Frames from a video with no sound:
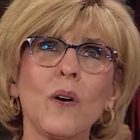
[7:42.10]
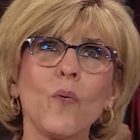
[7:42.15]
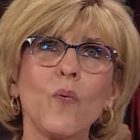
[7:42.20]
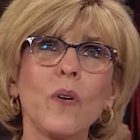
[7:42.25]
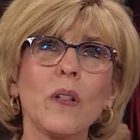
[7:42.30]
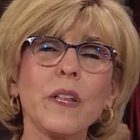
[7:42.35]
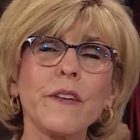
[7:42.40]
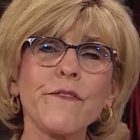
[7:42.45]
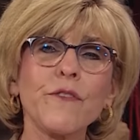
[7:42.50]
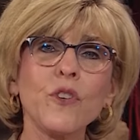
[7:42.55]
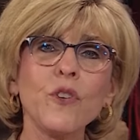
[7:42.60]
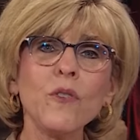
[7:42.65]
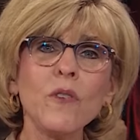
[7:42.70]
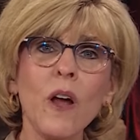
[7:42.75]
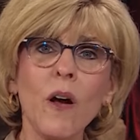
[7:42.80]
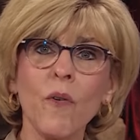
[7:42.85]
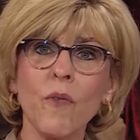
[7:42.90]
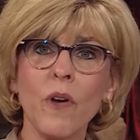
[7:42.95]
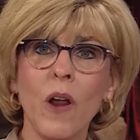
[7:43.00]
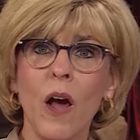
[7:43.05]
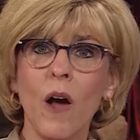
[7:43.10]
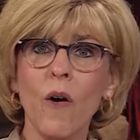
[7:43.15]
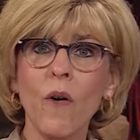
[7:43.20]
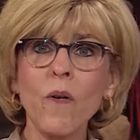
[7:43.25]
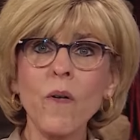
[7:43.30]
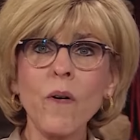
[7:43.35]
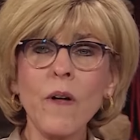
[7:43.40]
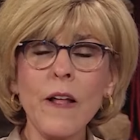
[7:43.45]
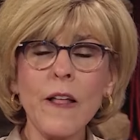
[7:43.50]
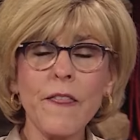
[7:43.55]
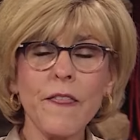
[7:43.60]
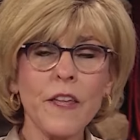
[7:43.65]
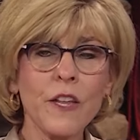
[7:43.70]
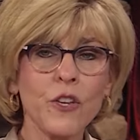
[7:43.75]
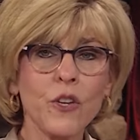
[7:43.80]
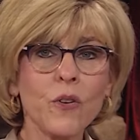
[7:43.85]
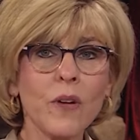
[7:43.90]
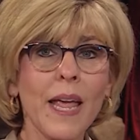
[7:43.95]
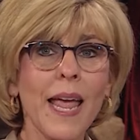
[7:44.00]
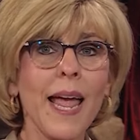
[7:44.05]
Well, if you don't know,
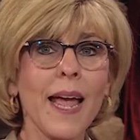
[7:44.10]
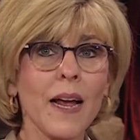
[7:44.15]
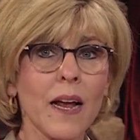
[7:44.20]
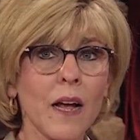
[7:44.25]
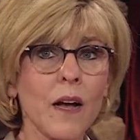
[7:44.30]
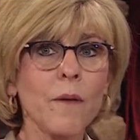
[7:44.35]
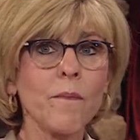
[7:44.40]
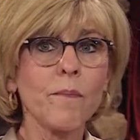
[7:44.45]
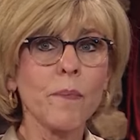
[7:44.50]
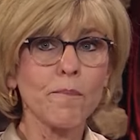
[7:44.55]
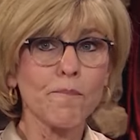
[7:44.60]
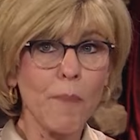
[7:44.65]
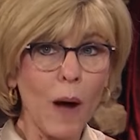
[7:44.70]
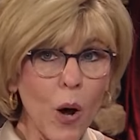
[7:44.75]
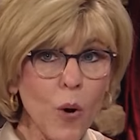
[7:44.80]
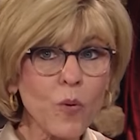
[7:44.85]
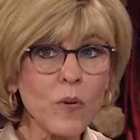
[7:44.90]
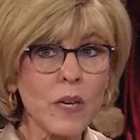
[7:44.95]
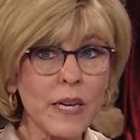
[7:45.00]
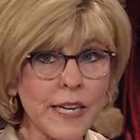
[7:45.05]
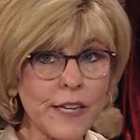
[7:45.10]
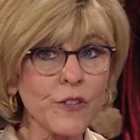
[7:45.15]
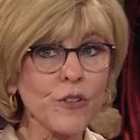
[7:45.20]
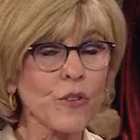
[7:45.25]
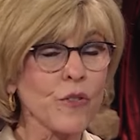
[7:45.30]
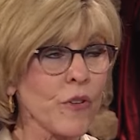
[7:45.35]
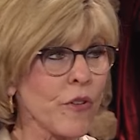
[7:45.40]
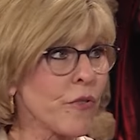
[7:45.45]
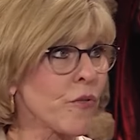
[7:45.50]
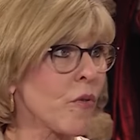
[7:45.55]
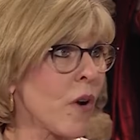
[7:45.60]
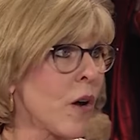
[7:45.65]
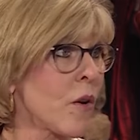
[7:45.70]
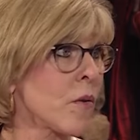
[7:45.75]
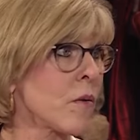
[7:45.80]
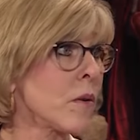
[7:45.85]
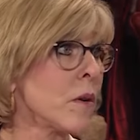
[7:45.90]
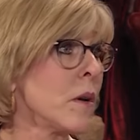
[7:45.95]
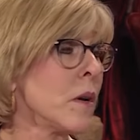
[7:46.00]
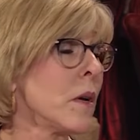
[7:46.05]
then you can't come boldly to the
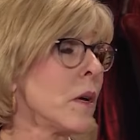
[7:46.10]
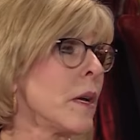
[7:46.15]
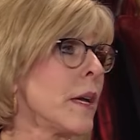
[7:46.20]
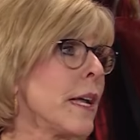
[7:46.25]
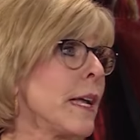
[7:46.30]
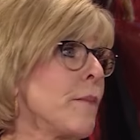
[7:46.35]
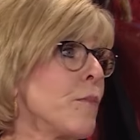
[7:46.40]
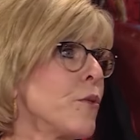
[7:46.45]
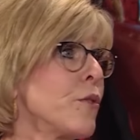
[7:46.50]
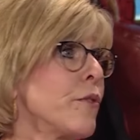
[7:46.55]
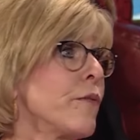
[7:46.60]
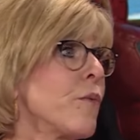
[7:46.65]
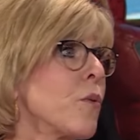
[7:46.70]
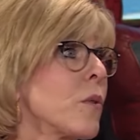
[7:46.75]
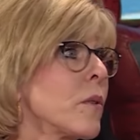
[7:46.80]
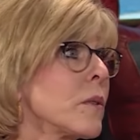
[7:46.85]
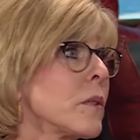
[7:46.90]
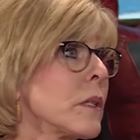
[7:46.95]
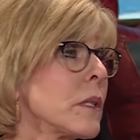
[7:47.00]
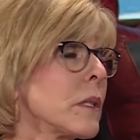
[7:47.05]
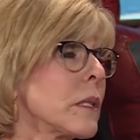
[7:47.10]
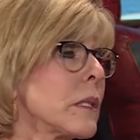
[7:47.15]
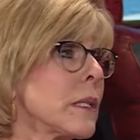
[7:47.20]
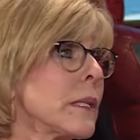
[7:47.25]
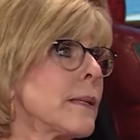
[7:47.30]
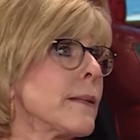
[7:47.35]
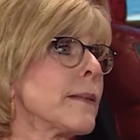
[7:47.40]
throne, Hebrews four sixteen